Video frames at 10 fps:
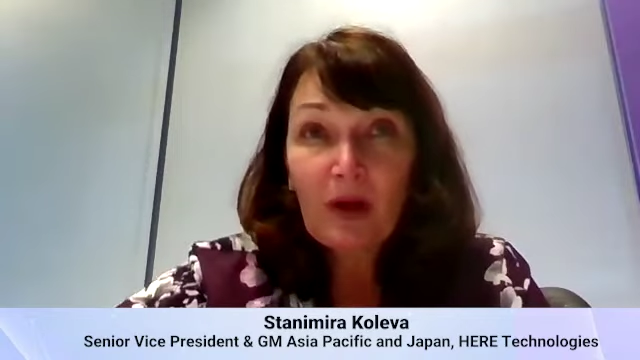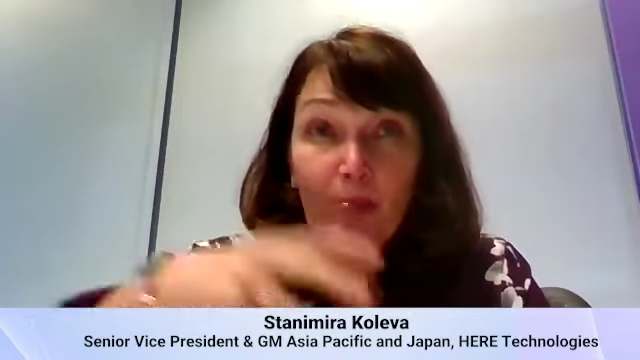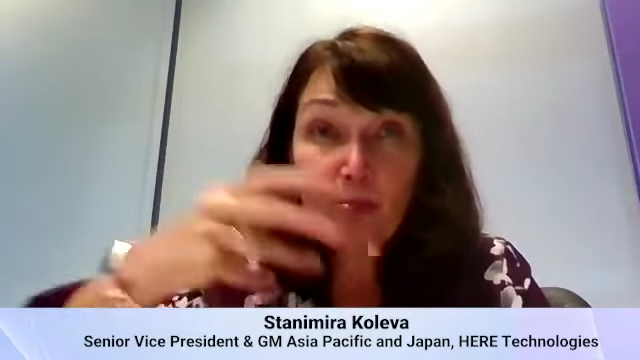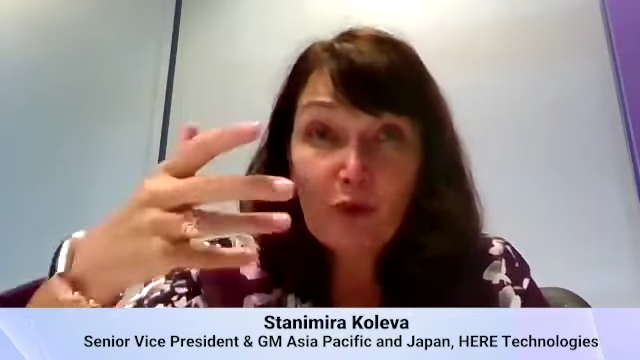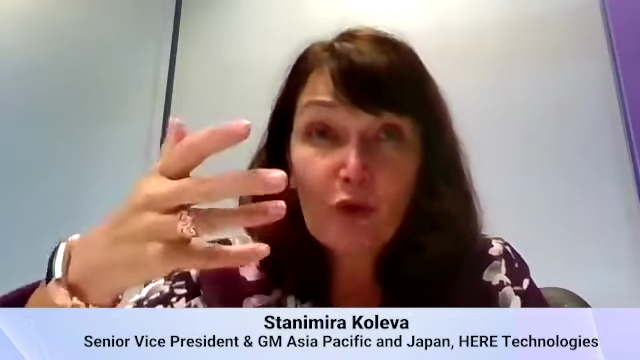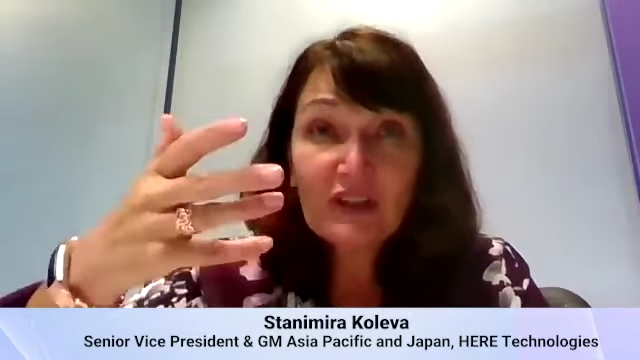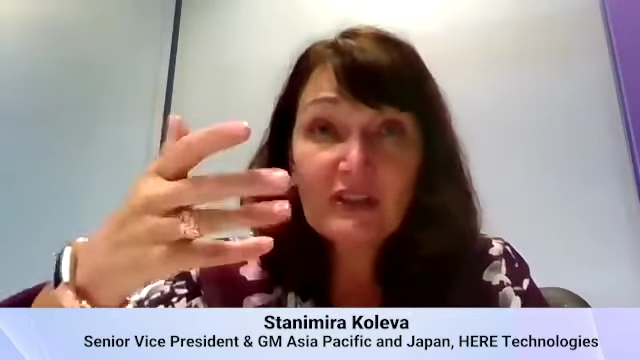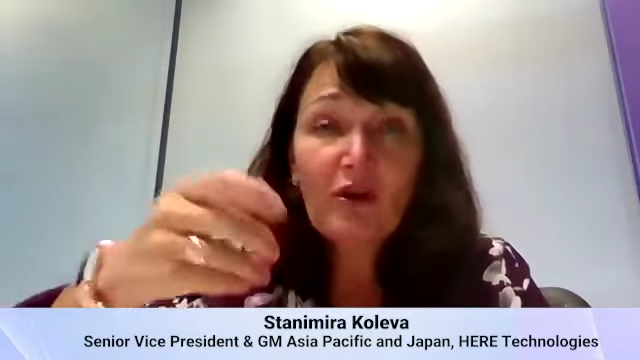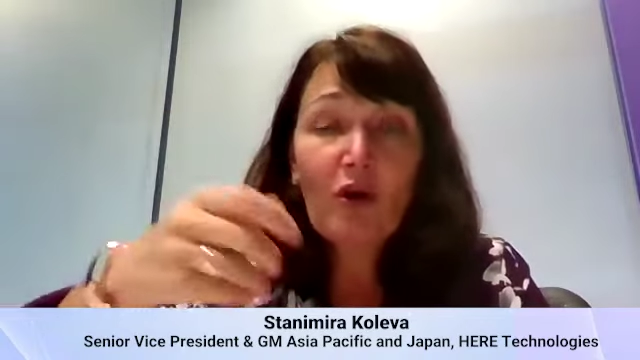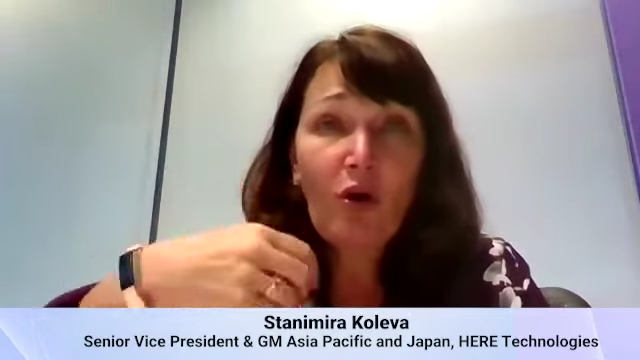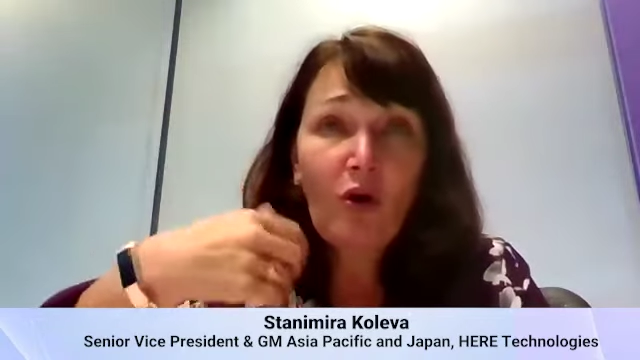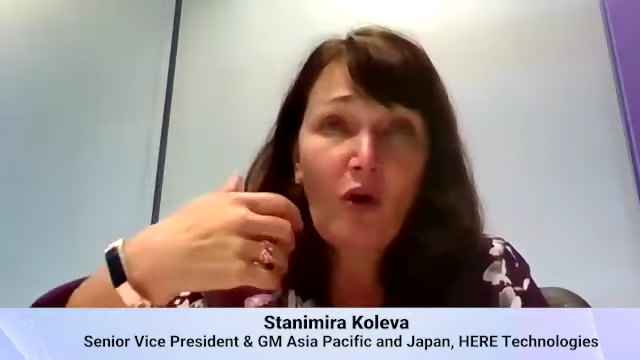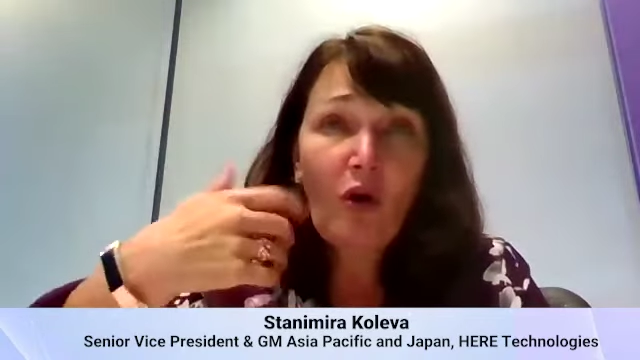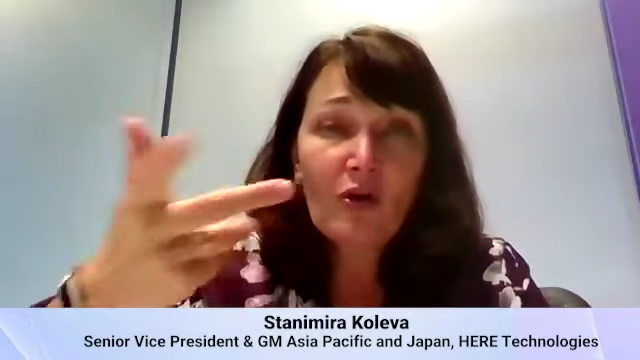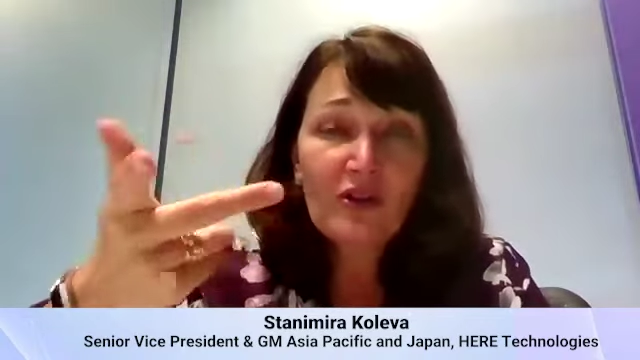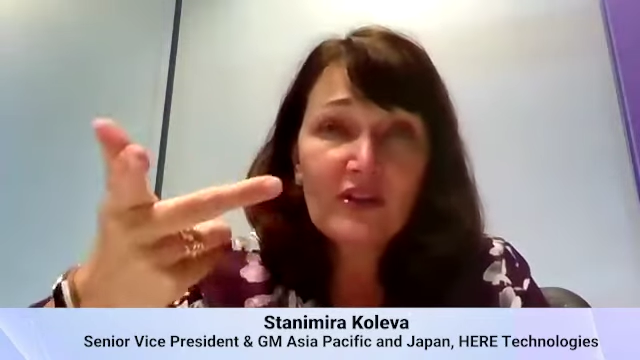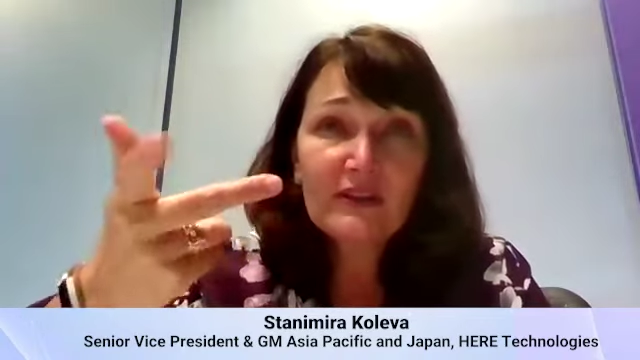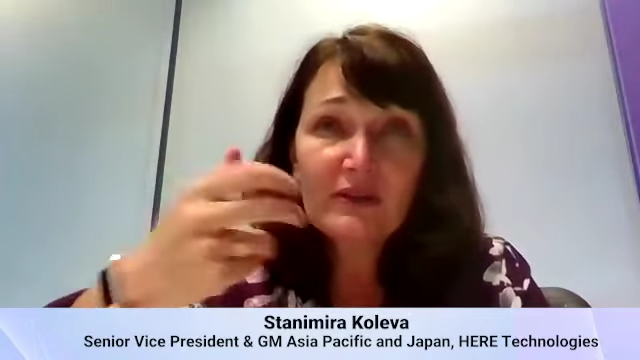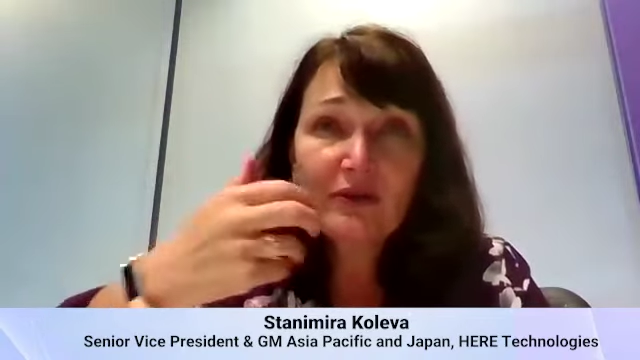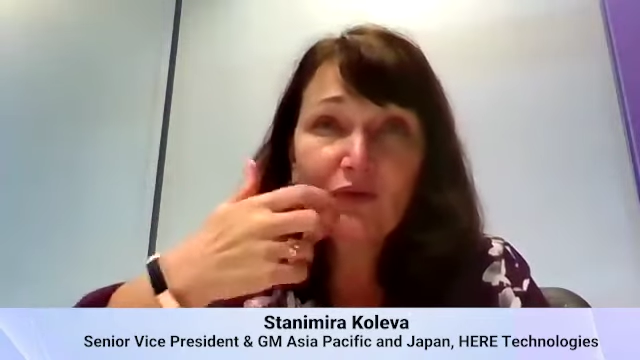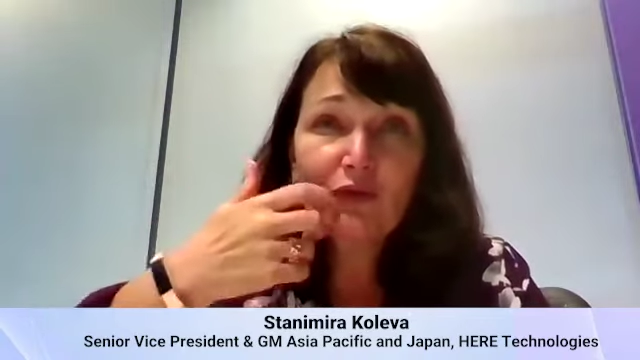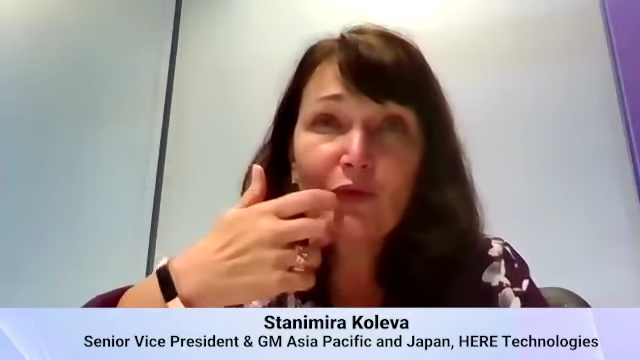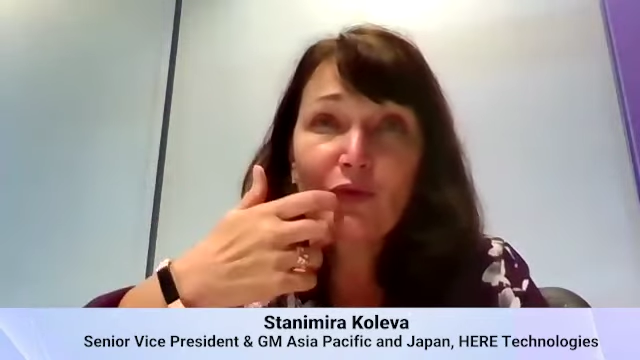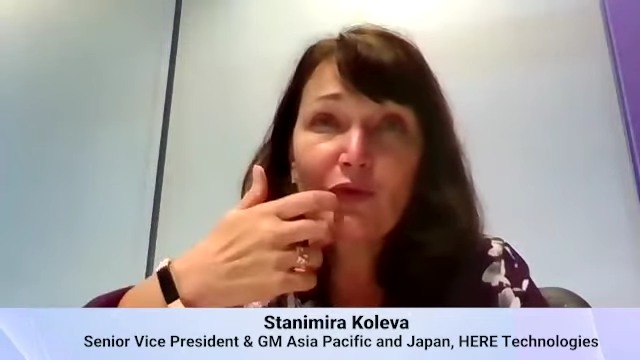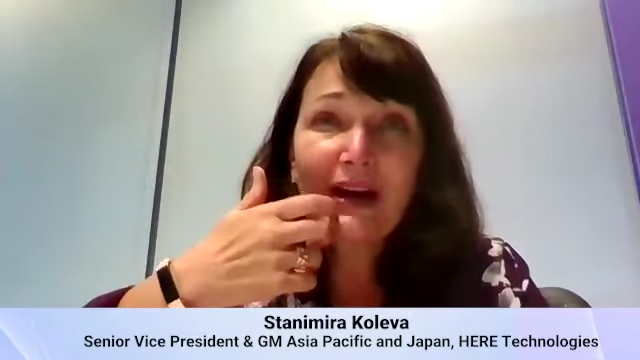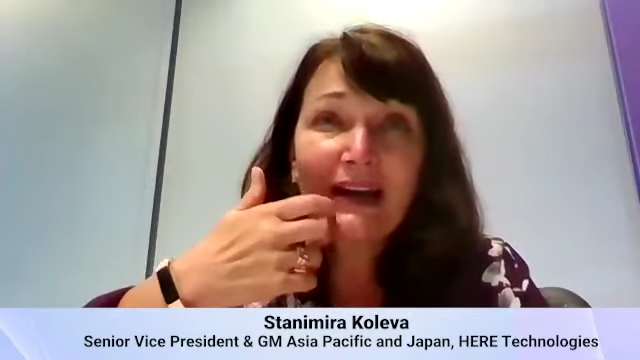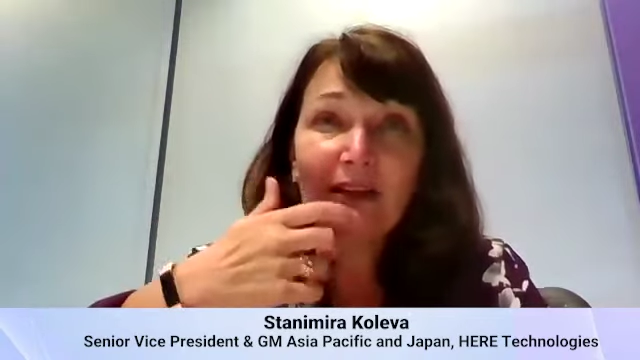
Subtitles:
booked or ordered through